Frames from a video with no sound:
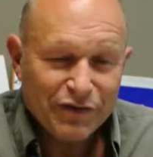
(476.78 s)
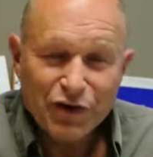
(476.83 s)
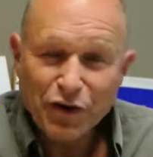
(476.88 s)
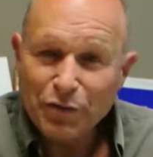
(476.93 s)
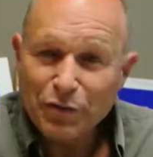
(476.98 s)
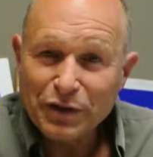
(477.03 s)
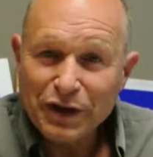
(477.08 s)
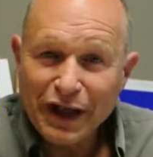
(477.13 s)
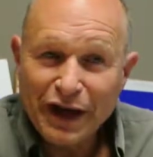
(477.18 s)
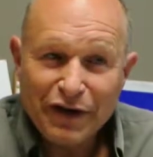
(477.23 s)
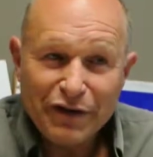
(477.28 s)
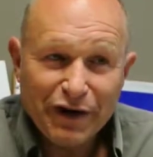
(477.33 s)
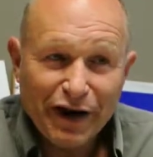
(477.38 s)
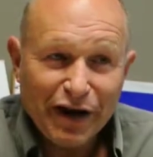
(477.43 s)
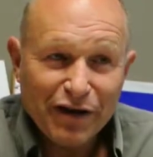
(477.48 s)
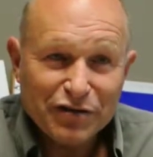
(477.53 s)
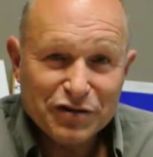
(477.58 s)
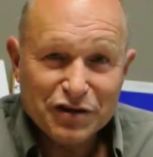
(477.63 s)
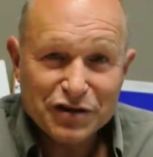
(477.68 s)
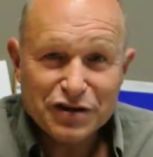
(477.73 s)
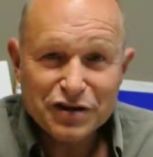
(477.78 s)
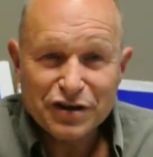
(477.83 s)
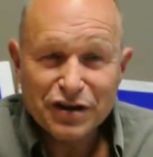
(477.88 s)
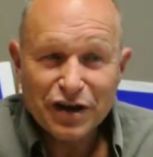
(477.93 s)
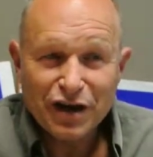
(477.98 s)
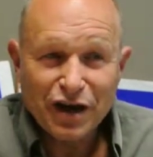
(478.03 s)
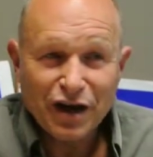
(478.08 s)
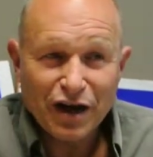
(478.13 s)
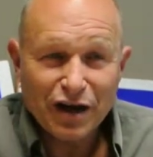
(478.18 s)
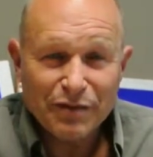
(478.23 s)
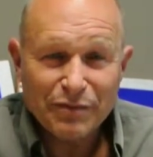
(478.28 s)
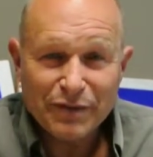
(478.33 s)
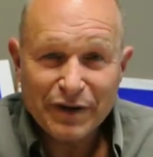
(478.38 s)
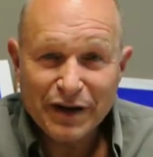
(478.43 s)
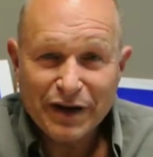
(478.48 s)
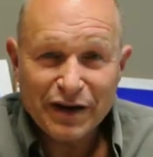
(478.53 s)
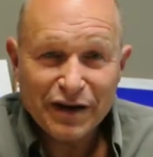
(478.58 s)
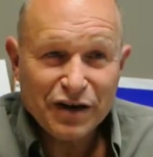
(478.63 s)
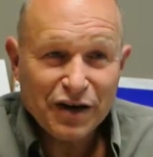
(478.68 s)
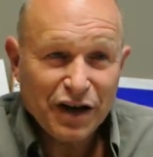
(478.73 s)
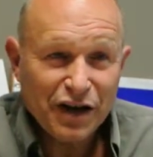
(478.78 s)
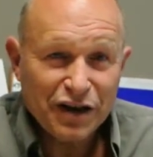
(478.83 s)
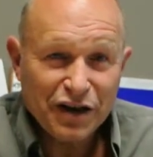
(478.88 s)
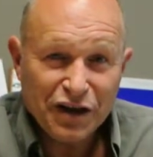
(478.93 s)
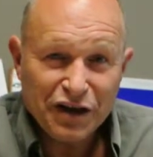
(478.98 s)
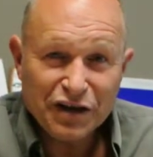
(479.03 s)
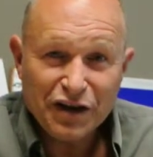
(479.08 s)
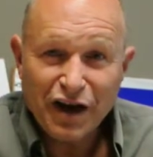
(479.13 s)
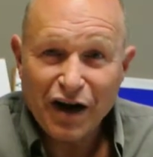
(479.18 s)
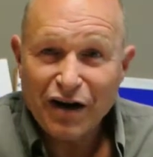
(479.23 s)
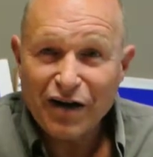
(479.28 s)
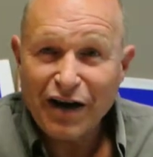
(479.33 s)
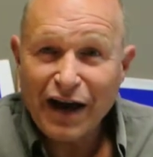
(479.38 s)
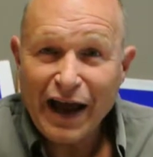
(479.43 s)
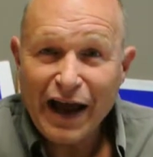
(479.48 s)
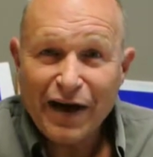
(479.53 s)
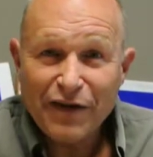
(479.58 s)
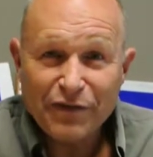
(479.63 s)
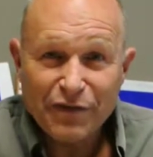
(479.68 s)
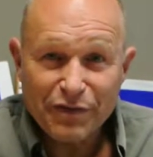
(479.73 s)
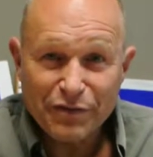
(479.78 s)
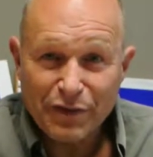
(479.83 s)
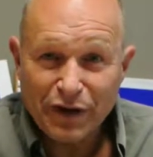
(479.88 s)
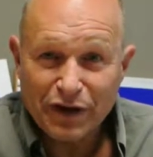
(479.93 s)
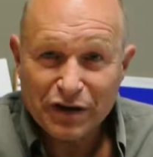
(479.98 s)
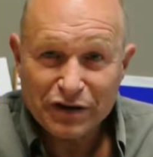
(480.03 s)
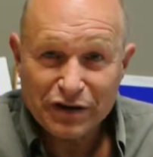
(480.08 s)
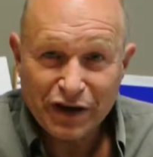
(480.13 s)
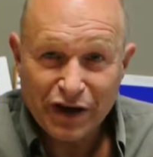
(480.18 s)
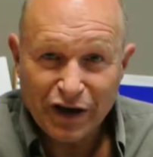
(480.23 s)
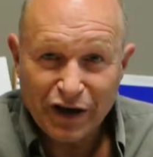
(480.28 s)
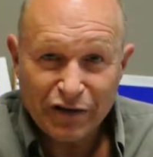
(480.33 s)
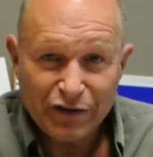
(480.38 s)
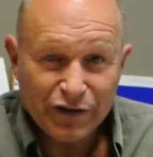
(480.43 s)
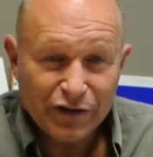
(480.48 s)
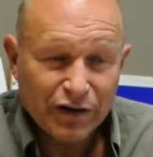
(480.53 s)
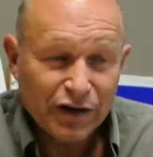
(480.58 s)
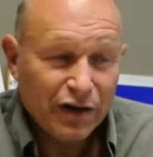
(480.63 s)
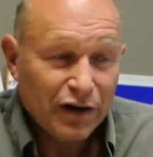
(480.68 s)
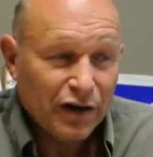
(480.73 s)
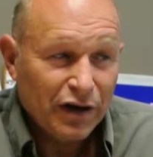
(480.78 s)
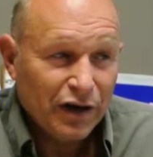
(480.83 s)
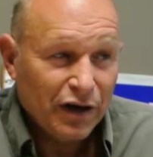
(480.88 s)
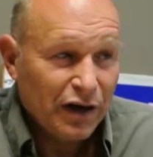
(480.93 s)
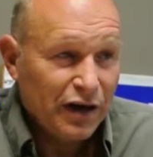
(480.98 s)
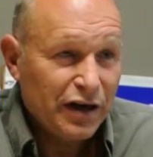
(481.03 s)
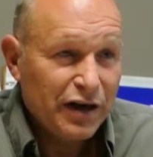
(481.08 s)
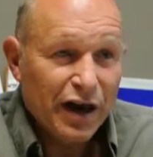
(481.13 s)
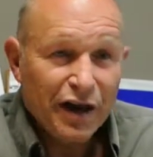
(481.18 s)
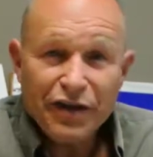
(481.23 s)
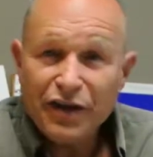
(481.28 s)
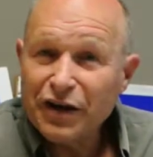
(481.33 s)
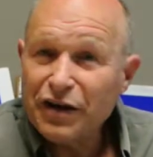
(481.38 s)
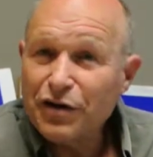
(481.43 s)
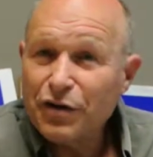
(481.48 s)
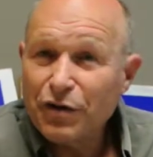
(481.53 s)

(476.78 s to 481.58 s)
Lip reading: no playgrounds in the entire half of Mukilteo, nothing